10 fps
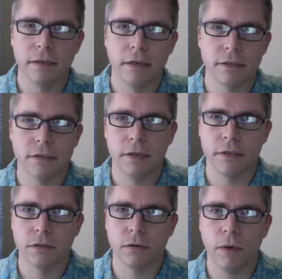
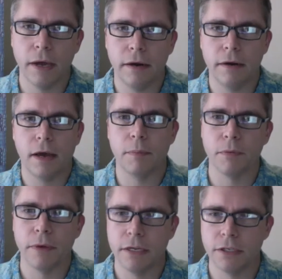it's quite an
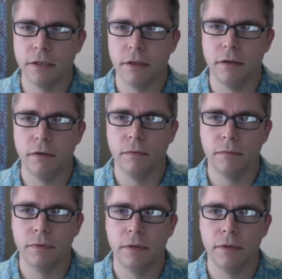operation that you